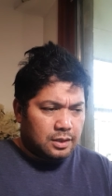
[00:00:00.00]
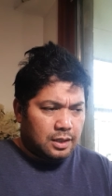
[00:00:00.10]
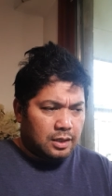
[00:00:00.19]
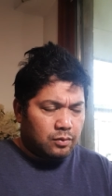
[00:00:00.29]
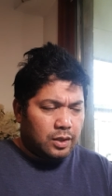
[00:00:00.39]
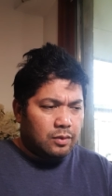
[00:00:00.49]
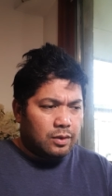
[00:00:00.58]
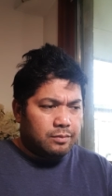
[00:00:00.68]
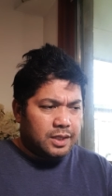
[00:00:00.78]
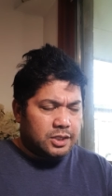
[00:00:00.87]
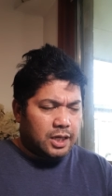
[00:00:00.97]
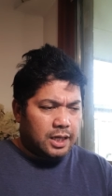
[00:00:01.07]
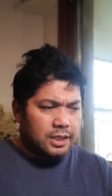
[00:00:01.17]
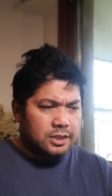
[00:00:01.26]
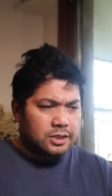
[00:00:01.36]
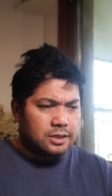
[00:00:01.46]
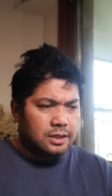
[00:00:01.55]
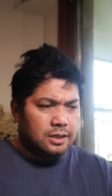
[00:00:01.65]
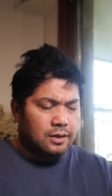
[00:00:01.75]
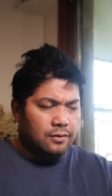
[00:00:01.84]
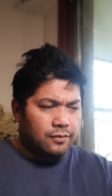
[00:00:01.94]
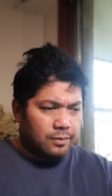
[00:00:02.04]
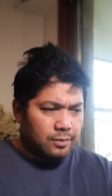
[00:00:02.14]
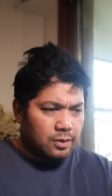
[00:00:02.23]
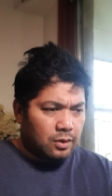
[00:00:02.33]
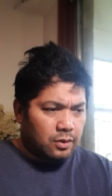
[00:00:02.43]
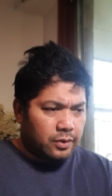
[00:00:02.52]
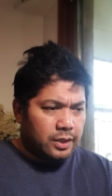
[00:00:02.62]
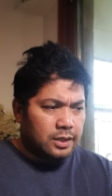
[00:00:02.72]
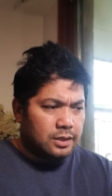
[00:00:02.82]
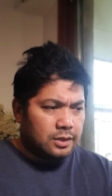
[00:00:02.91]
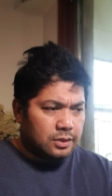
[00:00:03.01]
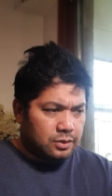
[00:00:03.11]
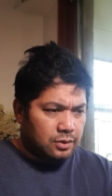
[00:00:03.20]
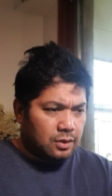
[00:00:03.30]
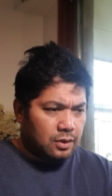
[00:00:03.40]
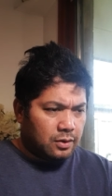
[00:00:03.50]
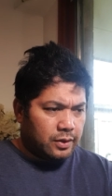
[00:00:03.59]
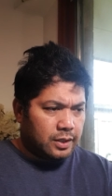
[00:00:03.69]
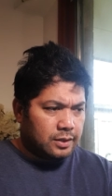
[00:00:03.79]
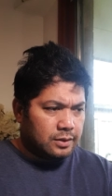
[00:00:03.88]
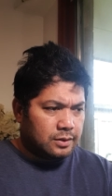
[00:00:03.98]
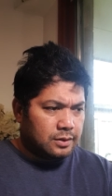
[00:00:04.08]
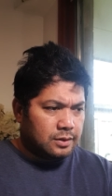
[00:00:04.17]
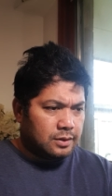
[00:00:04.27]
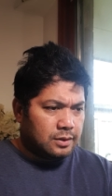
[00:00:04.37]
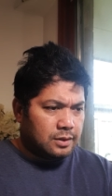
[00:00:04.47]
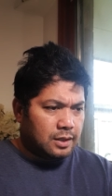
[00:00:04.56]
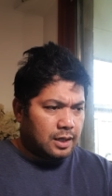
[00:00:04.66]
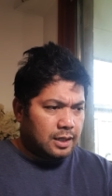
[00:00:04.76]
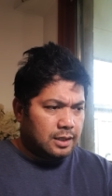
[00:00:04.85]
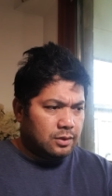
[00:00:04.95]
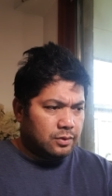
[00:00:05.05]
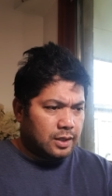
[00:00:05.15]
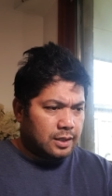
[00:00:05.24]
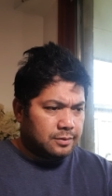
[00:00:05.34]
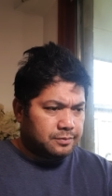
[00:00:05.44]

and we will be changed from glory to glory. Hallelujah.